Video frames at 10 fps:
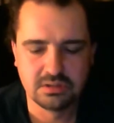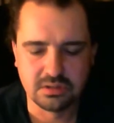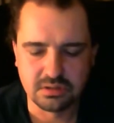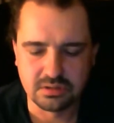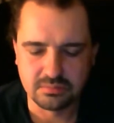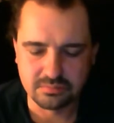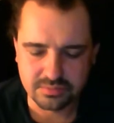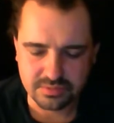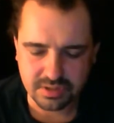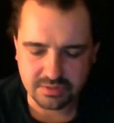Um,
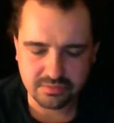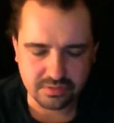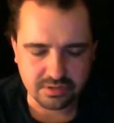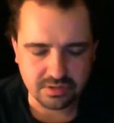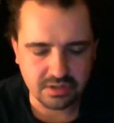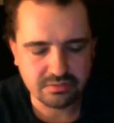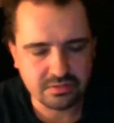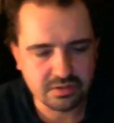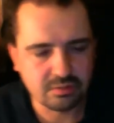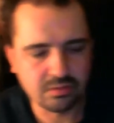definitely,
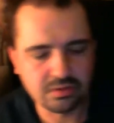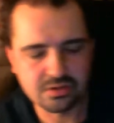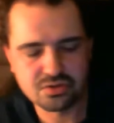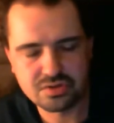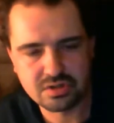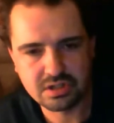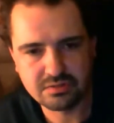definitely worth a try.